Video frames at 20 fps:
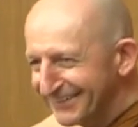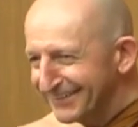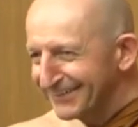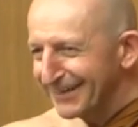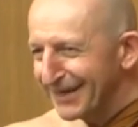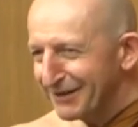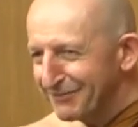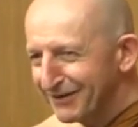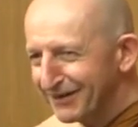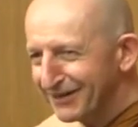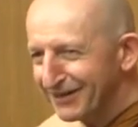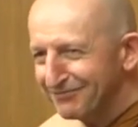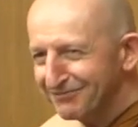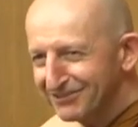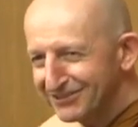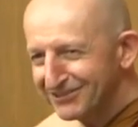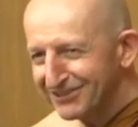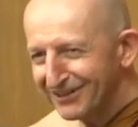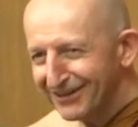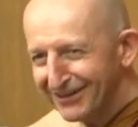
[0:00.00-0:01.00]
just keep
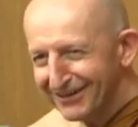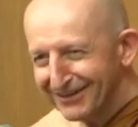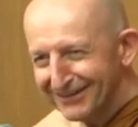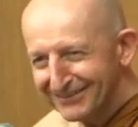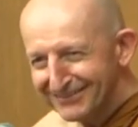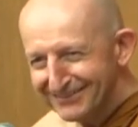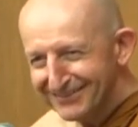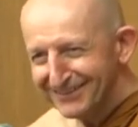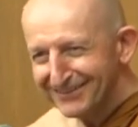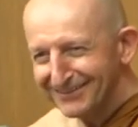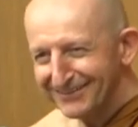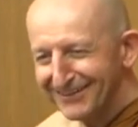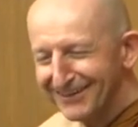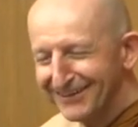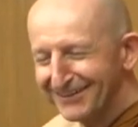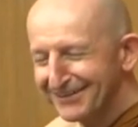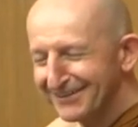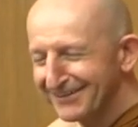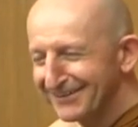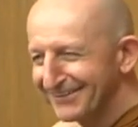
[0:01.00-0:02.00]
hitting return until you
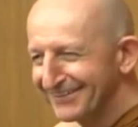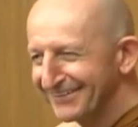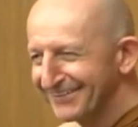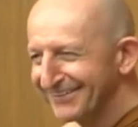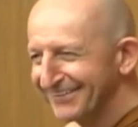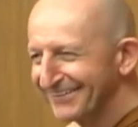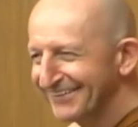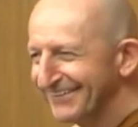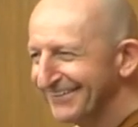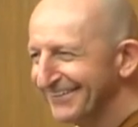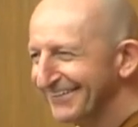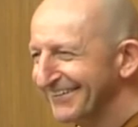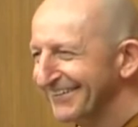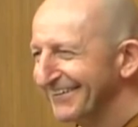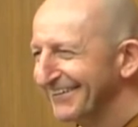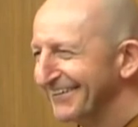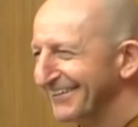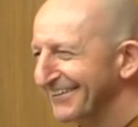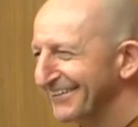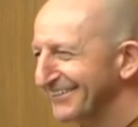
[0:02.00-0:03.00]
get your,
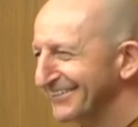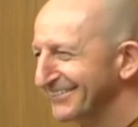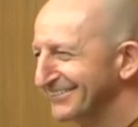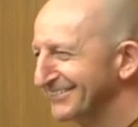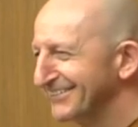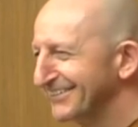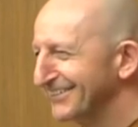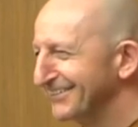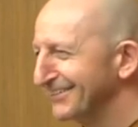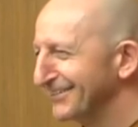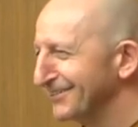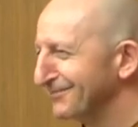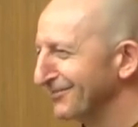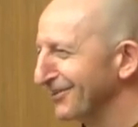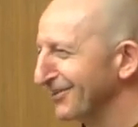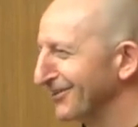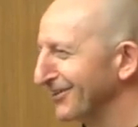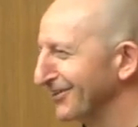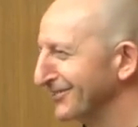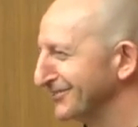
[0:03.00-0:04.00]
your seat at
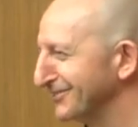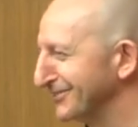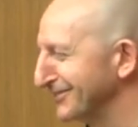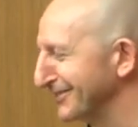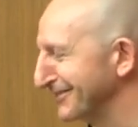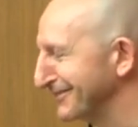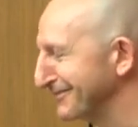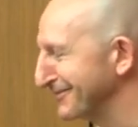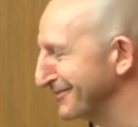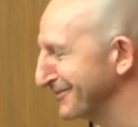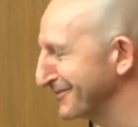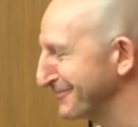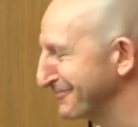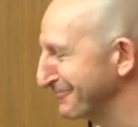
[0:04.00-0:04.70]
the rock concert.